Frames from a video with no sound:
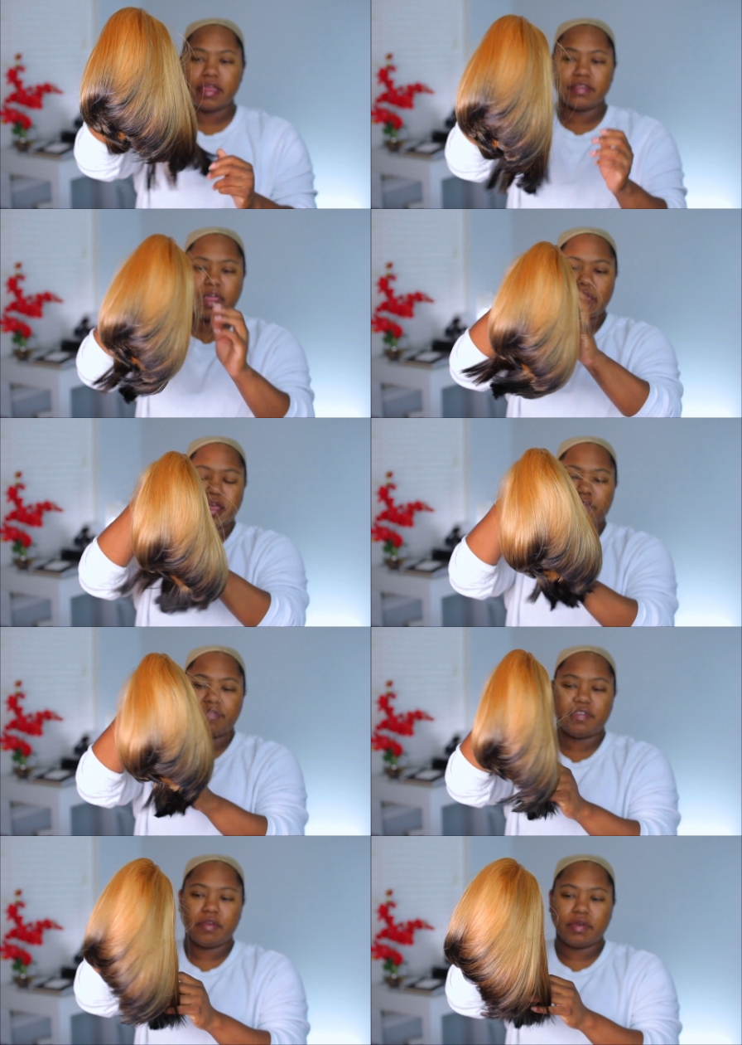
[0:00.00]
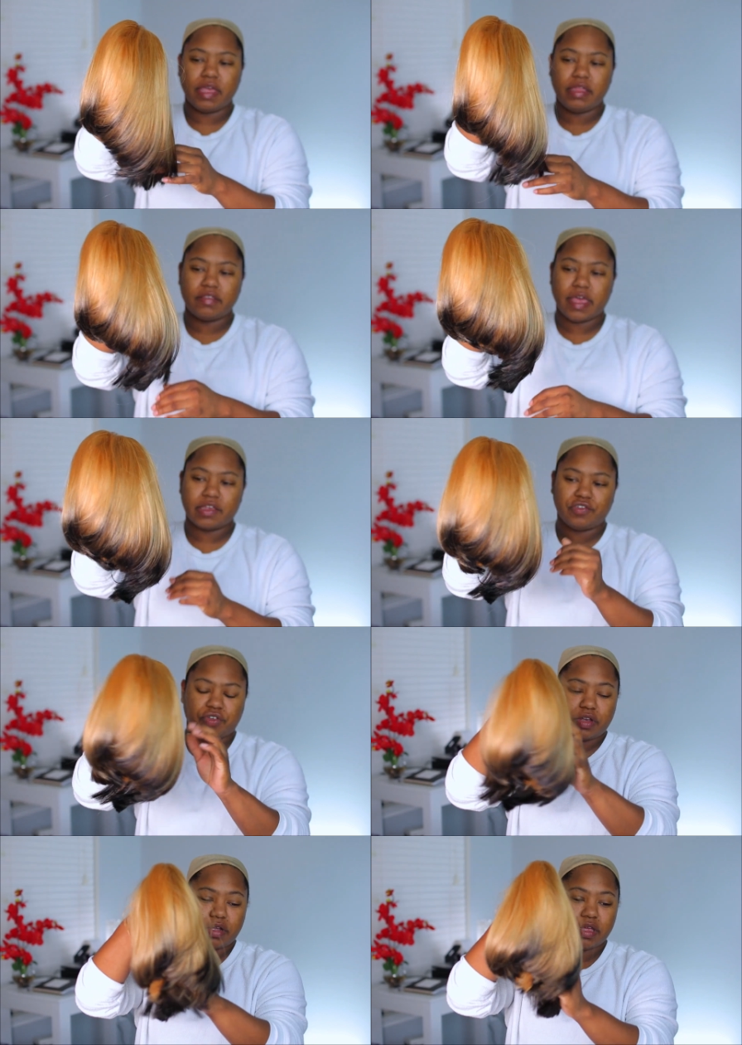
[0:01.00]
is like a silky
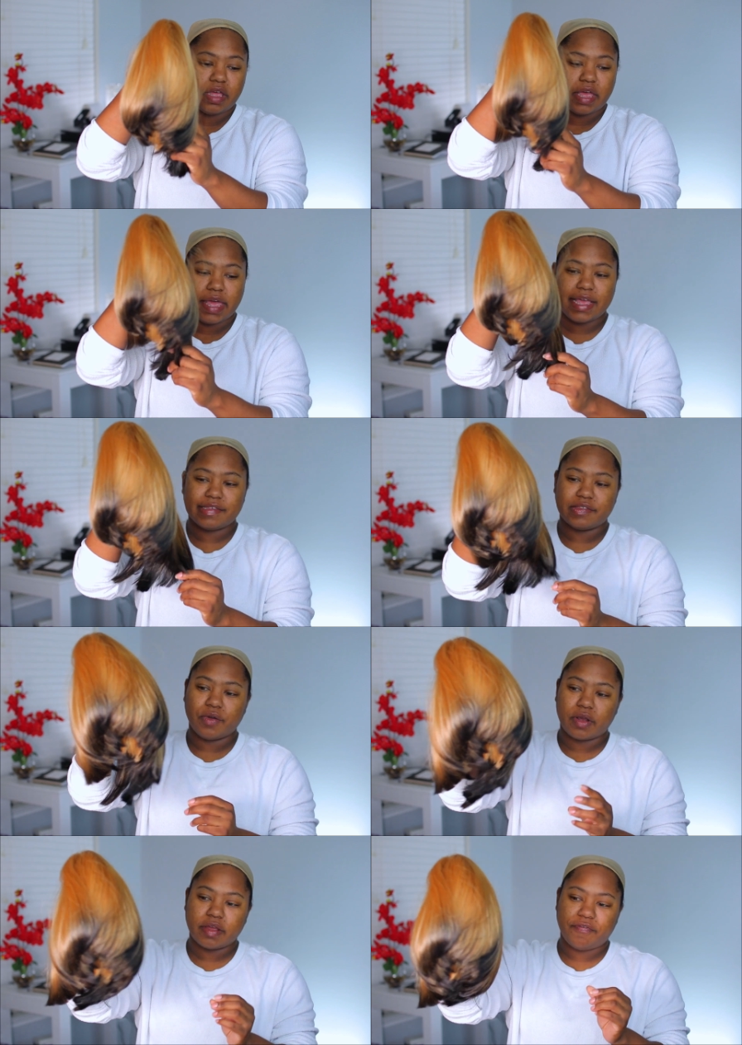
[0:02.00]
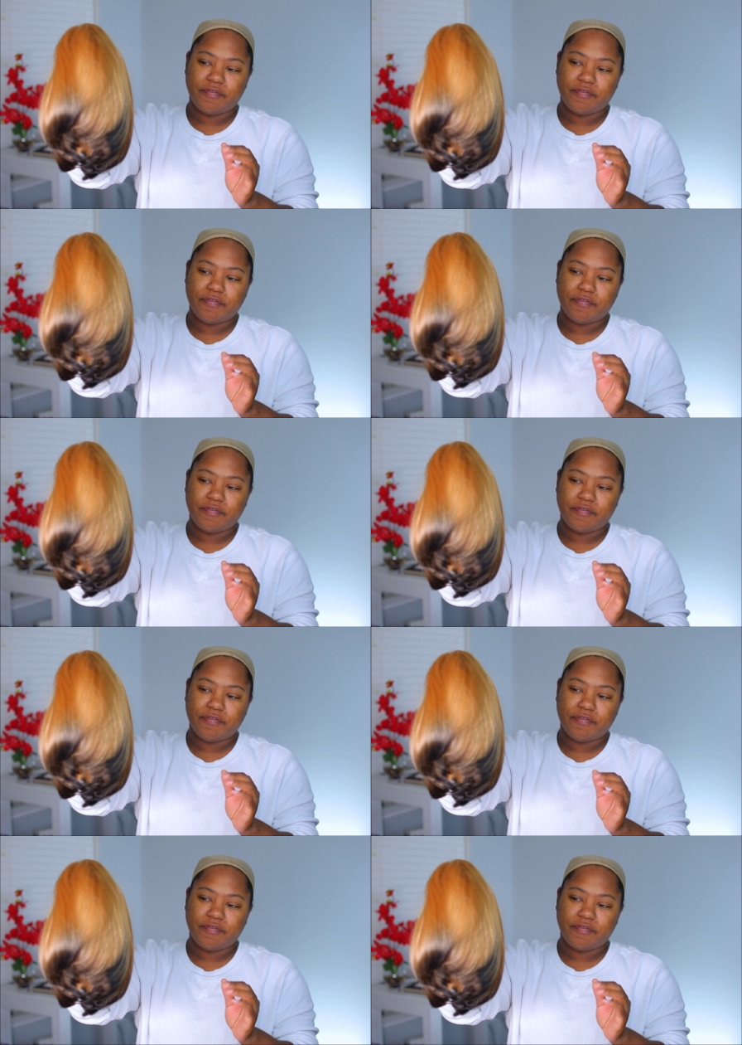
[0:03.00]
texture. It sort of